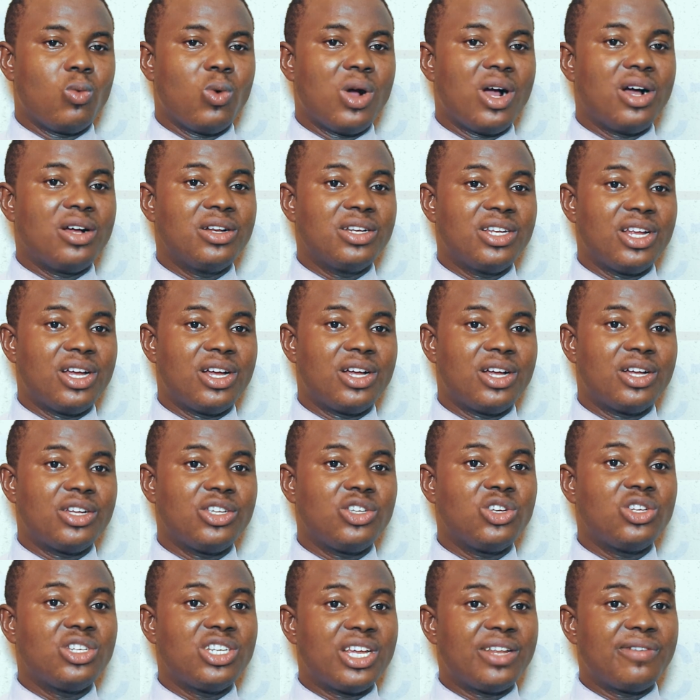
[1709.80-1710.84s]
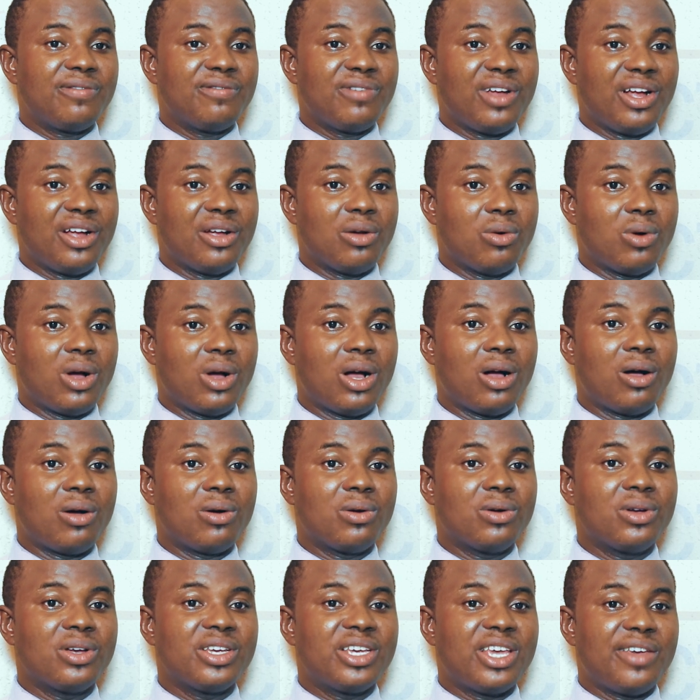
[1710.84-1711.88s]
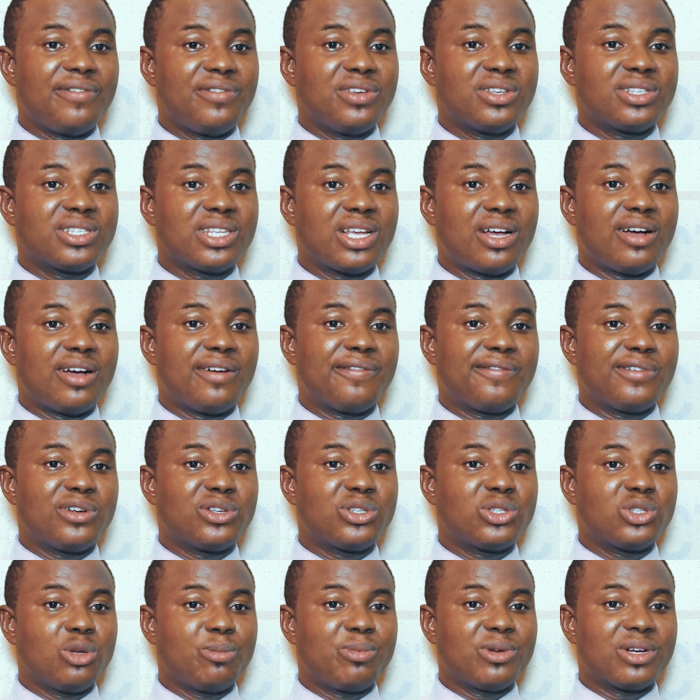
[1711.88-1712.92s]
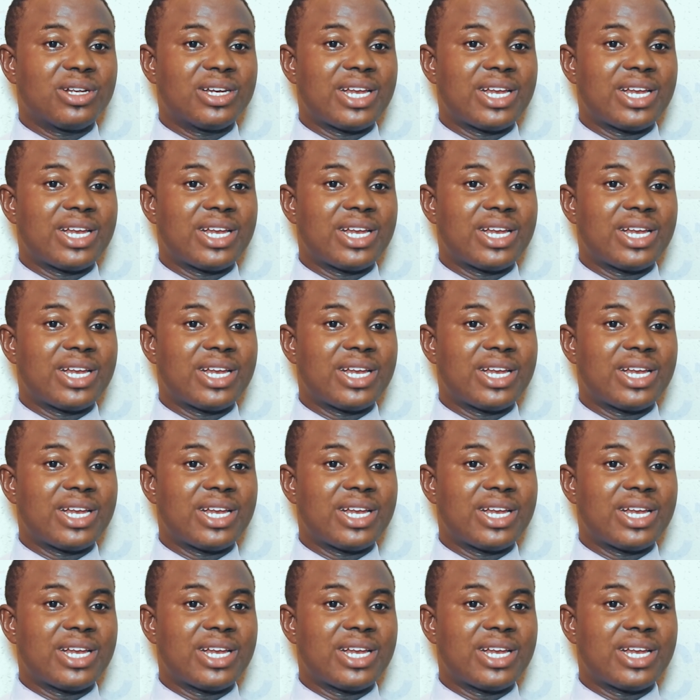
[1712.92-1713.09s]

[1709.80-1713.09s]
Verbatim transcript: Well done, you did very well. Give yourself a super